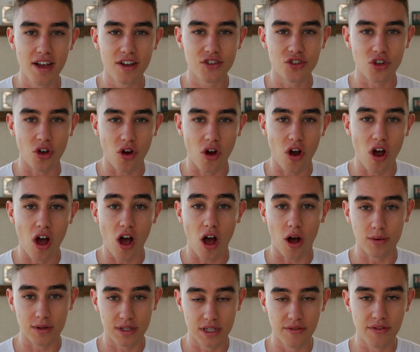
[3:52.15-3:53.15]
So
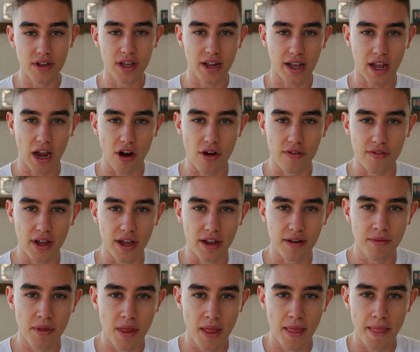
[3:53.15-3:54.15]
I was living in a
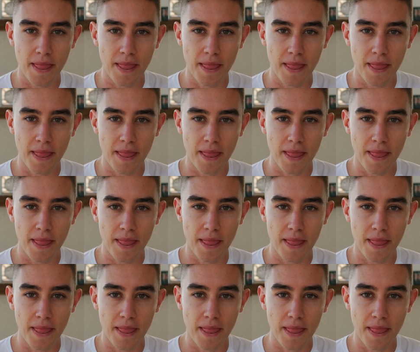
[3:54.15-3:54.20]
caravan,